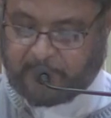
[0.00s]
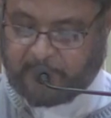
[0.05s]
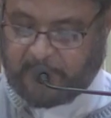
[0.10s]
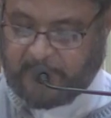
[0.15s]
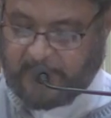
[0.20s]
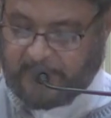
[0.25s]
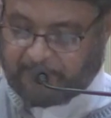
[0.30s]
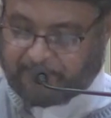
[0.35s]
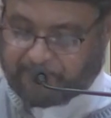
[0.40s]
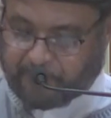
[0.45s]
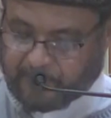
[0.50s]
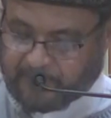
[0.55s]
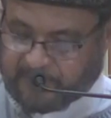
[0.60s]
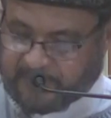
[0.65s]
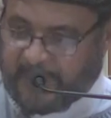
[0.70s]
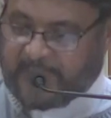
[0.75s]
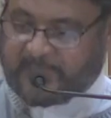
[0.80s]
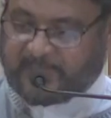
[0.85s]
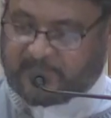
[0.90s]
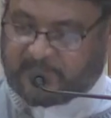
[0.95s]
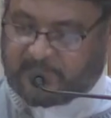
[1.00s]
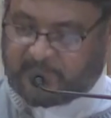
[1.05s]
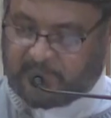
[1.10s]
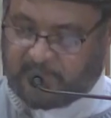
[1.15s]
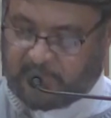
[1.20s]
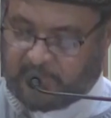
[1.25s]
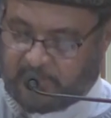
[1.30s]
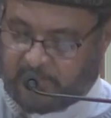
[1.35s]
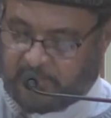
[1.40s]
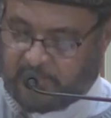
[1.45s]
and put that
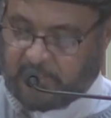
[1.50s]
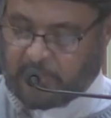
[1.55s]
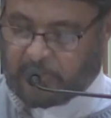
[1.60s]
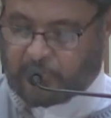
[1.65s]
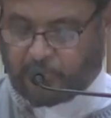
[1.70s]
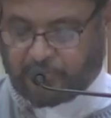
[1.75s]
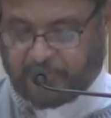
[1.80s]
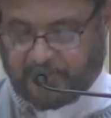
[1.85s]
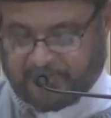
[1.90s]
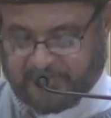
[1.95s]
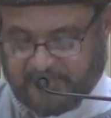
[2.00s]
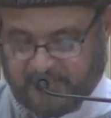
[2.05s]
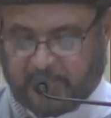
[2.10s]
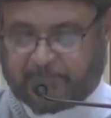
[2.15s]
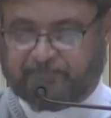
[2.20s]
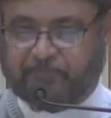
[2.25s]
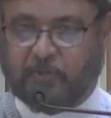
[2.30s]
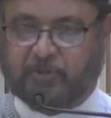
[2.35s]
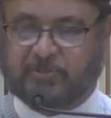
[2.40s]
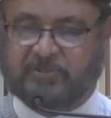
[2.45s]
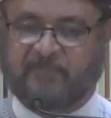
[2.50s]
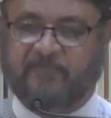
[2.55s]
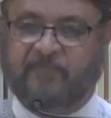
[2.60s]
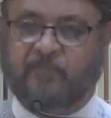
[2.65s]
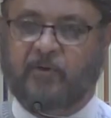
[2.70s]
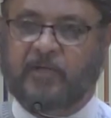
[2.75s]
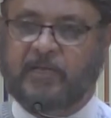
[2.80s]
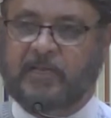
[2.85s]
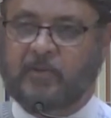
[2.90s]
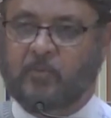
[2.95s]
into the third pot of
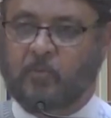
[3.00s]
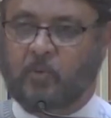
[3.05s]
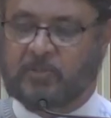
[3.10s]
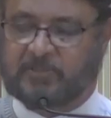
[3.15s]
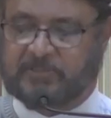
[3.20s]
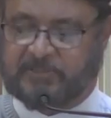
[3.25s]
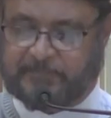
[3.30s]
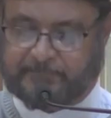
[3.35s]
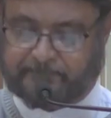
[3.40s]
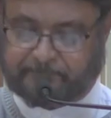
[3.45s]
boiling water.